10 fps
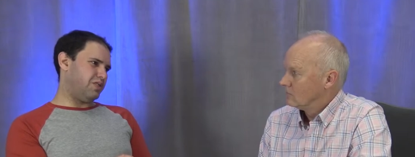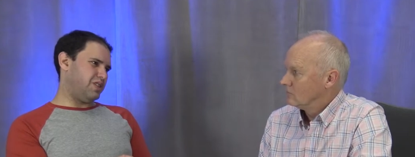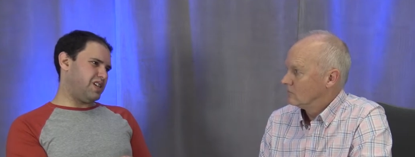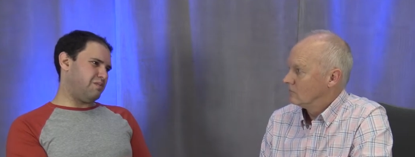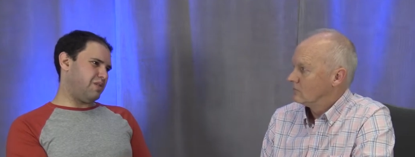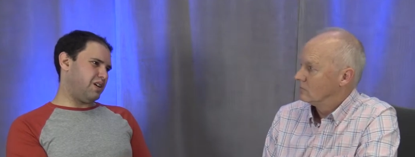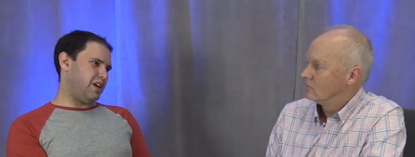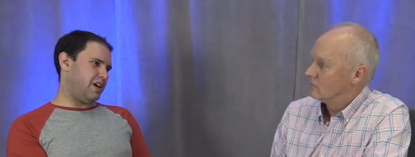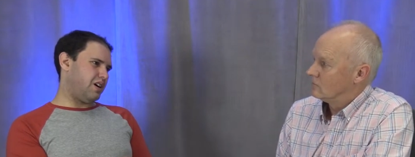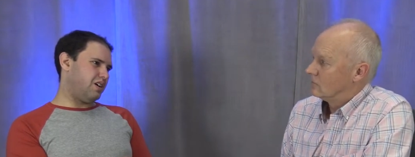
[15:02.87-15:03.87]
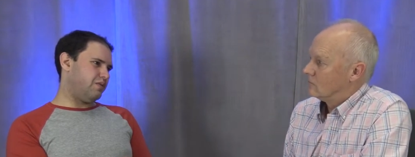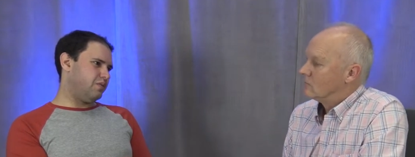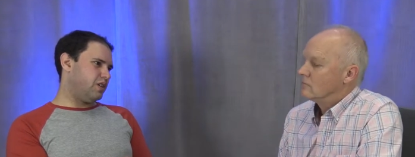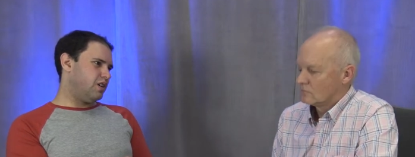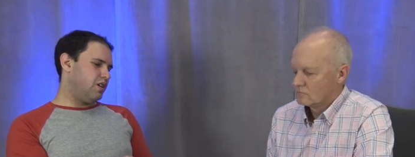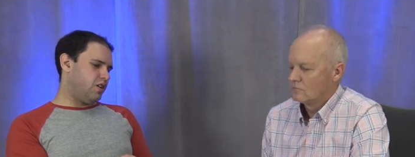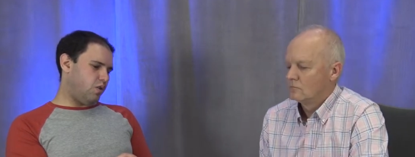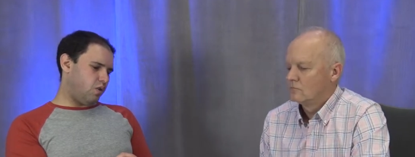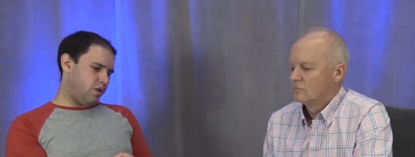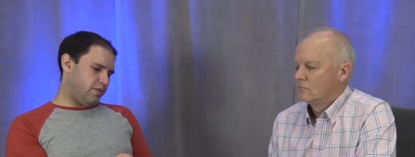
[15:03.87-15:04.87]
Speaker 1: for the same amount of air.
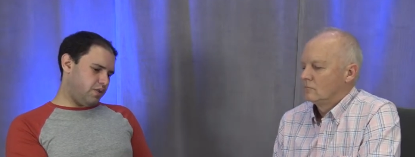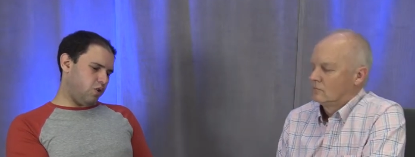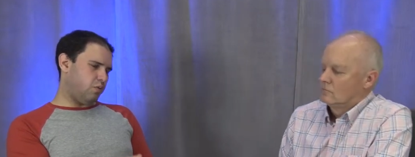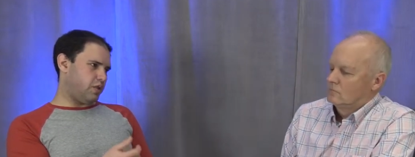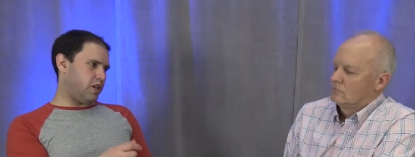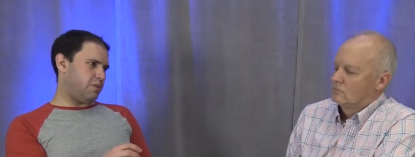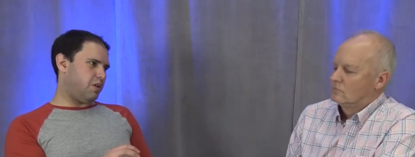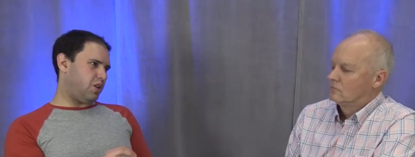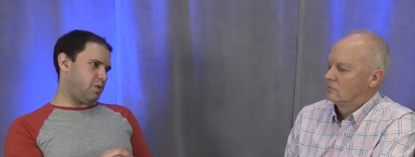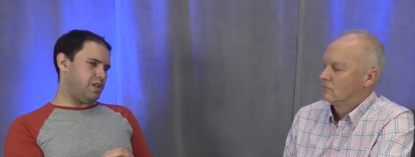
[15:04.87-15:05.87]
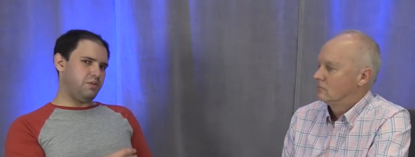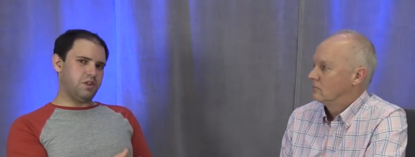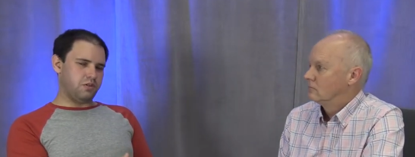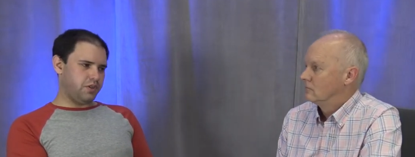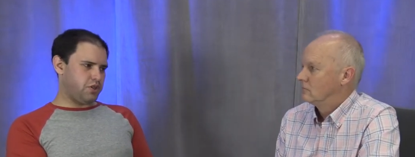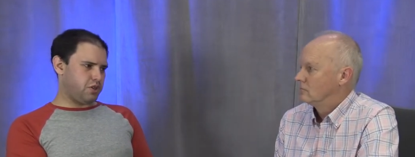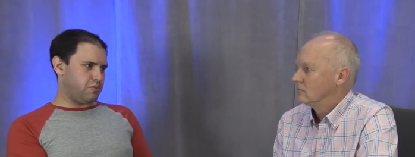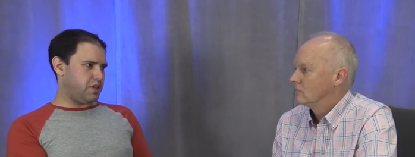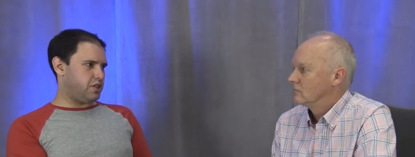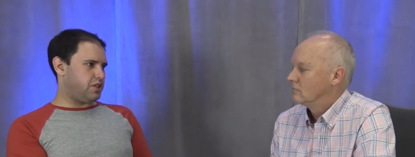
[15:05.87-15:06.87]
Or if you open it up all the way, you get a richer
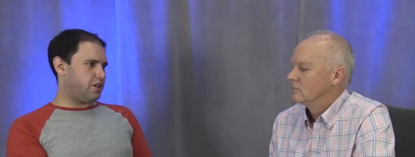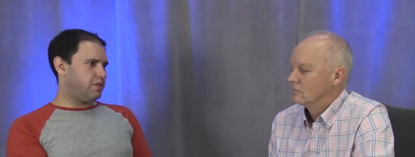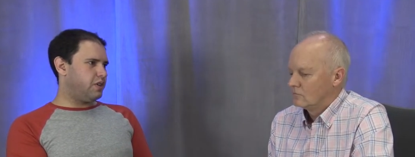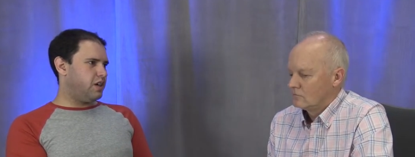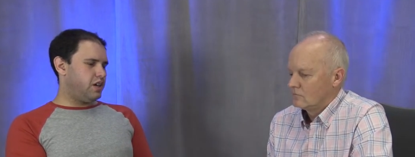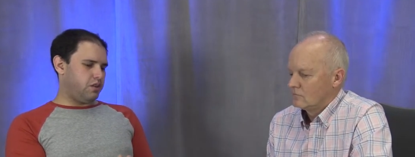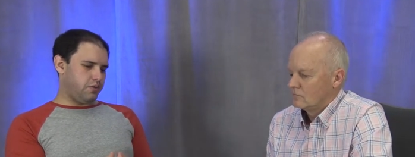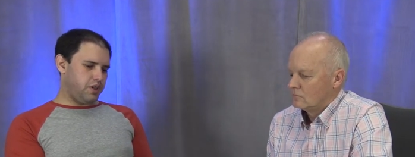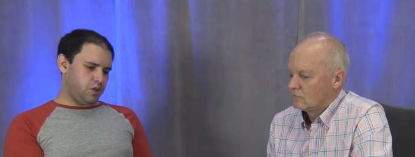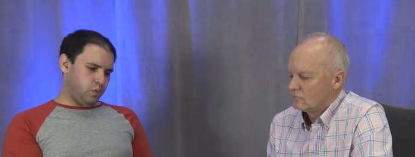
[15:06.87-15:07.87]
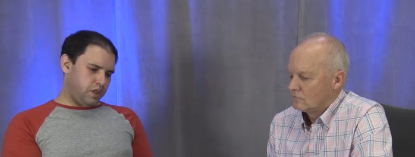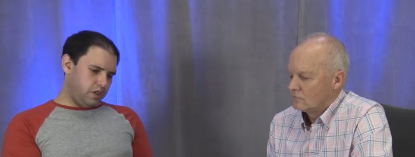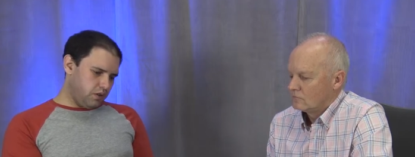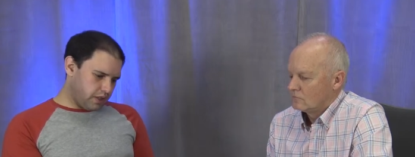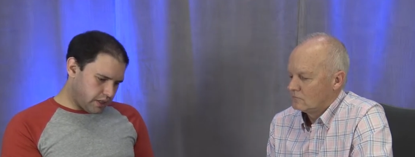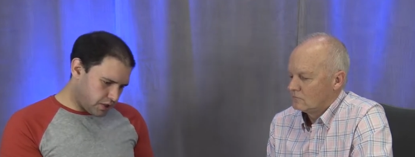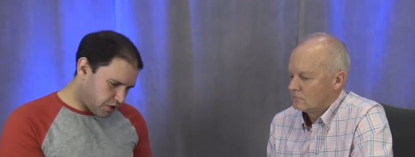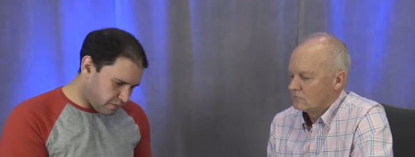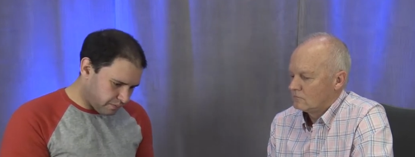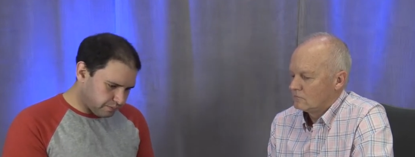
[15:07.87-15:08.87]
mixture. And the reason we do
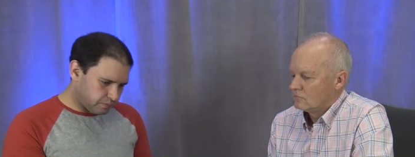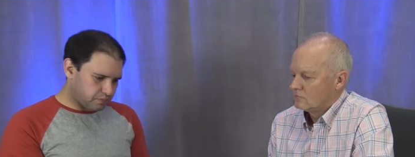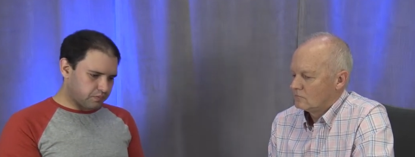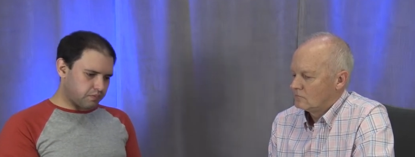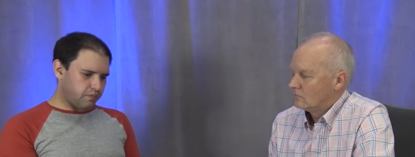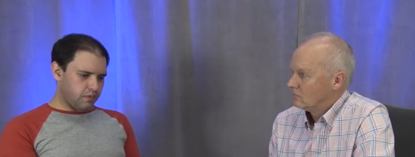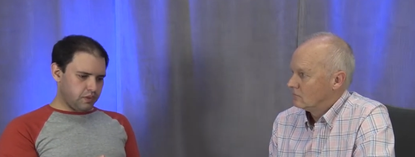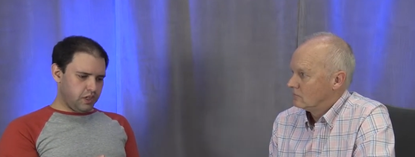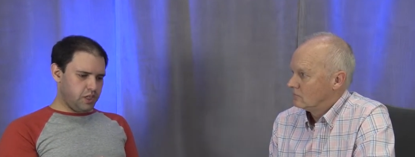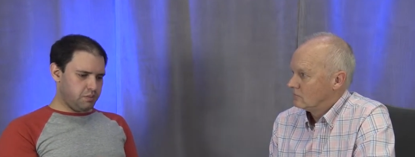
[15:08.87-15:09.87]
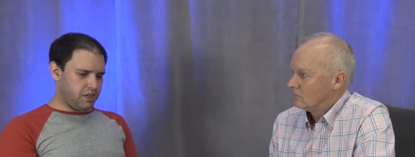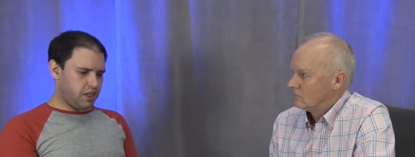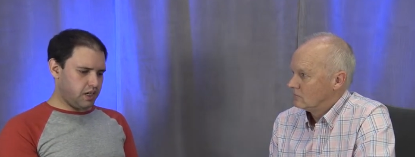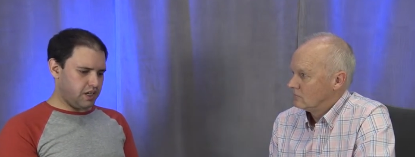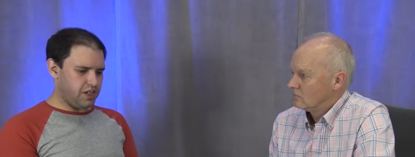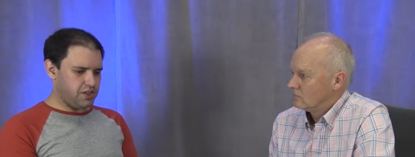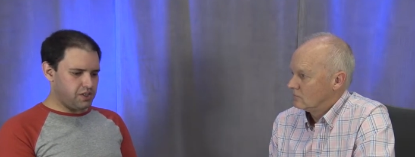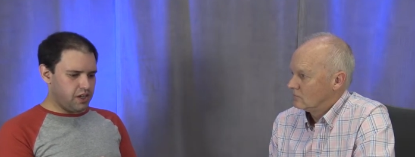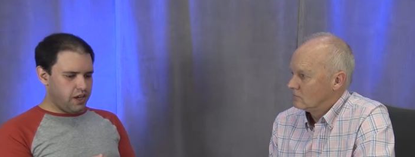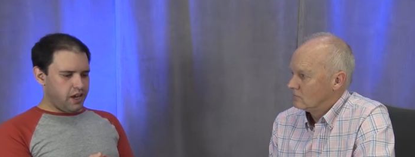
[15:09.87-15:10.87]
this is because
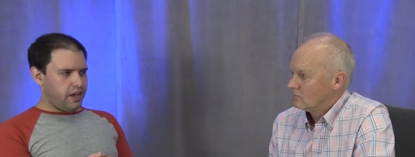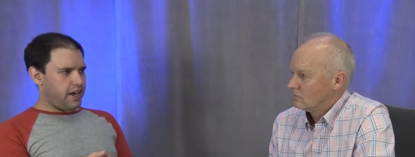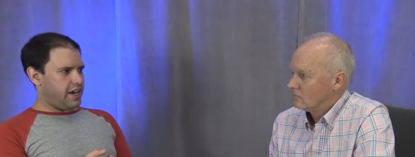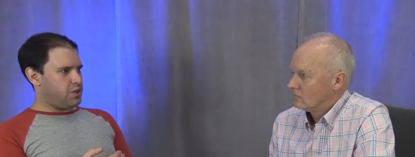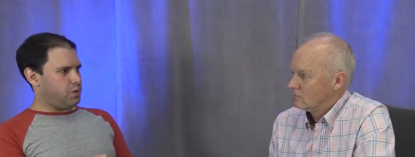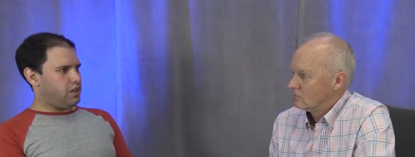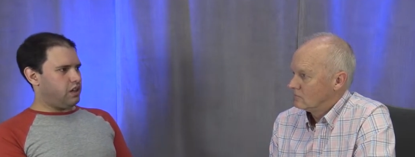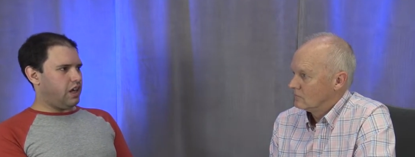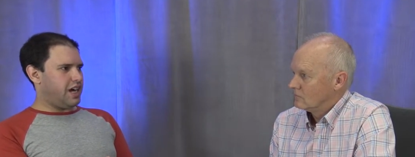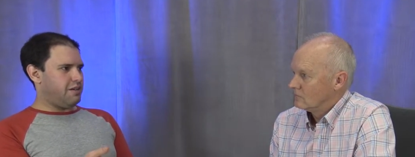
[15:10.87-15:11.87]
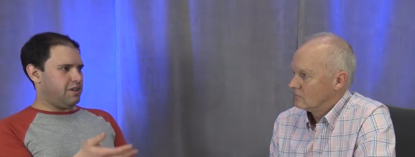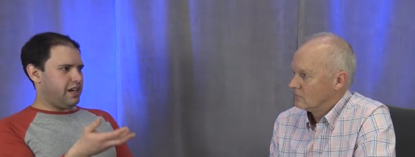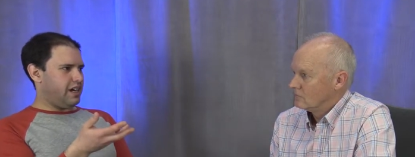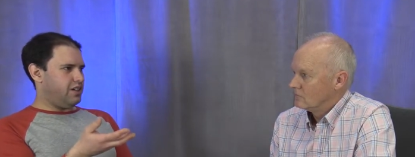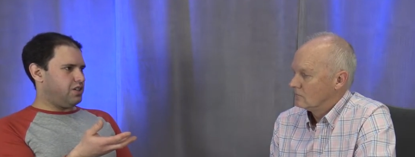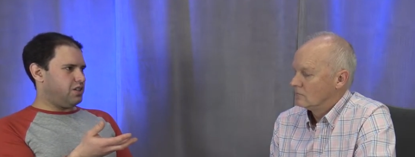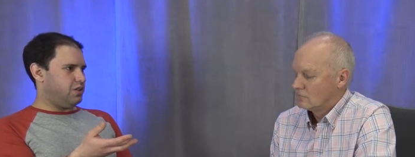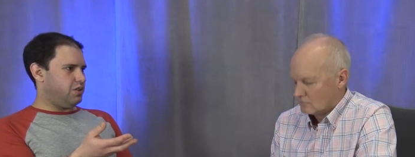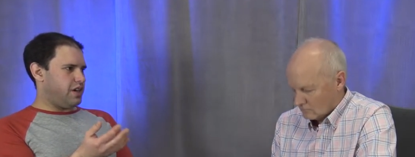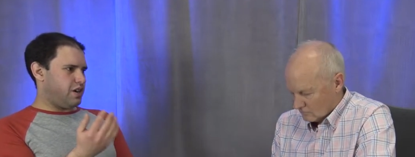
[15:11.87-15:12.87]
as we climb in
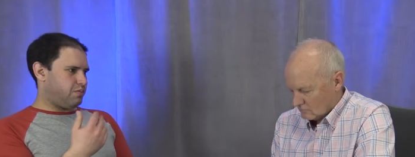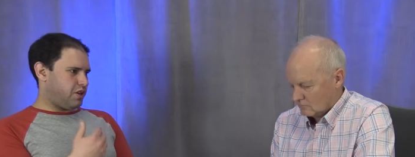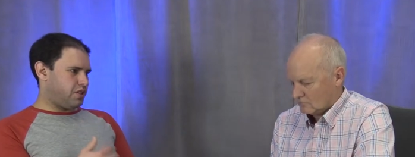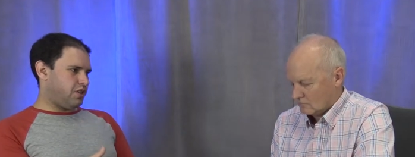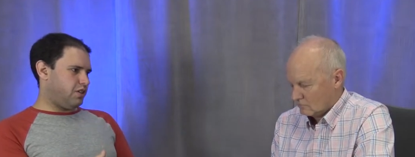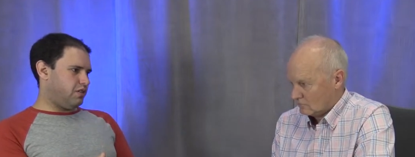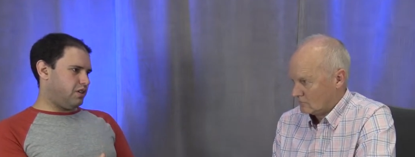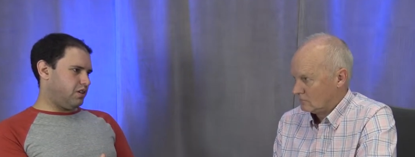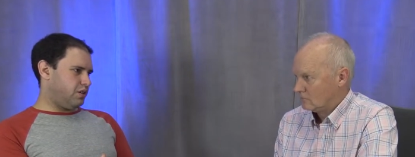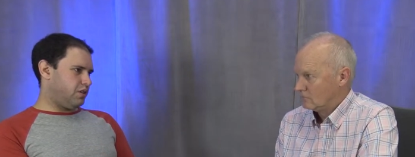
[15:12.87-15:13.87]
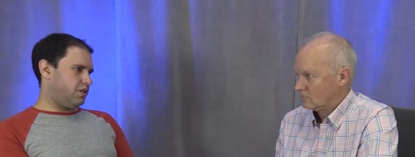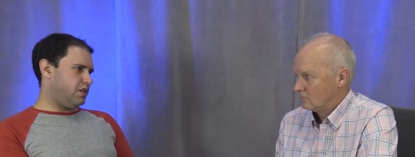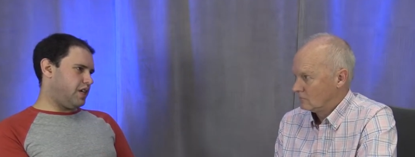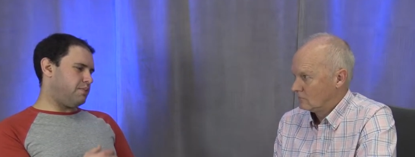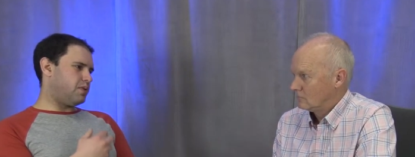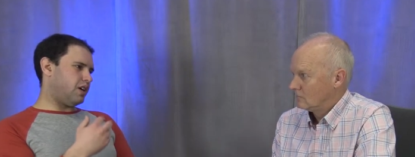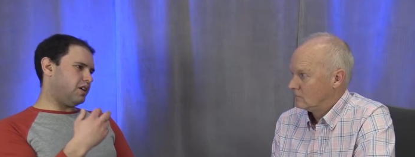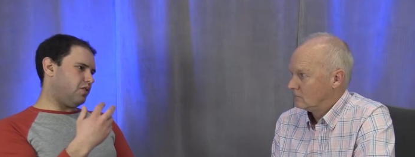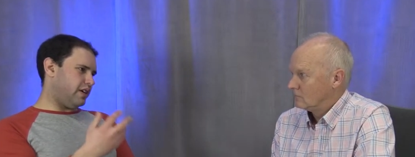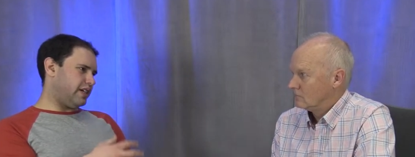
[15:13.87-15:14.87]
altitude, the air pressure keeps on
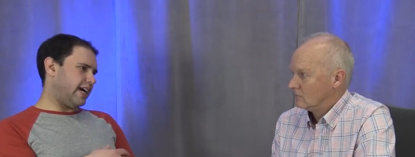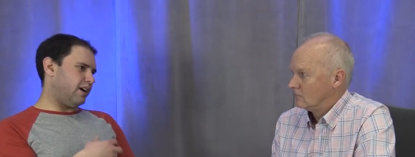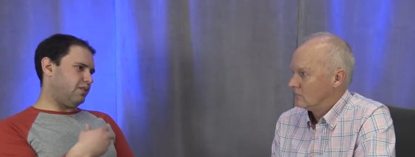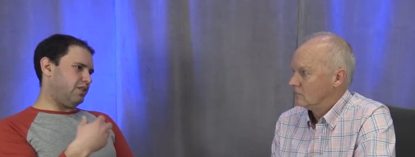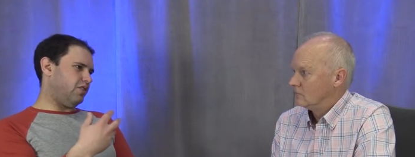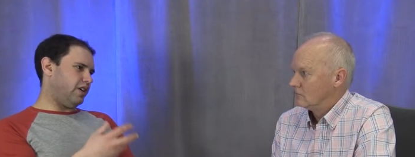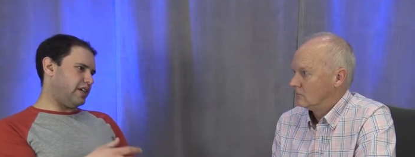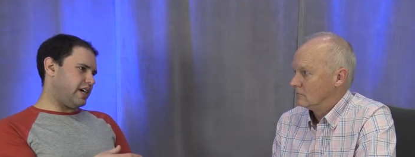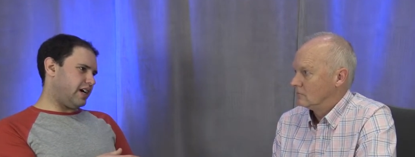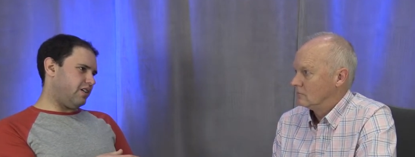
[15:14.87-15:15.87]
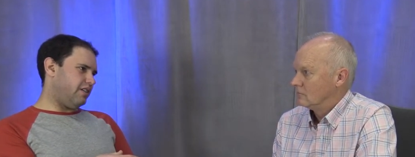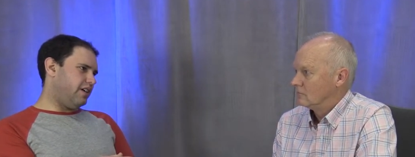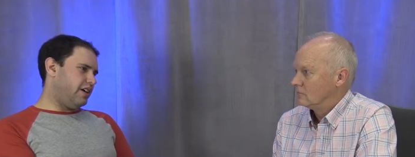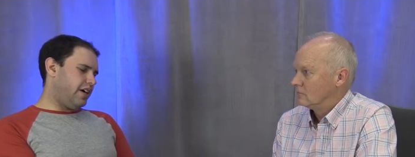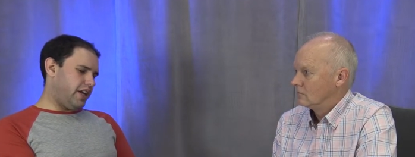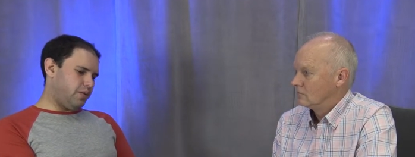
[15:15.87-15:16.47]
going down and going down. And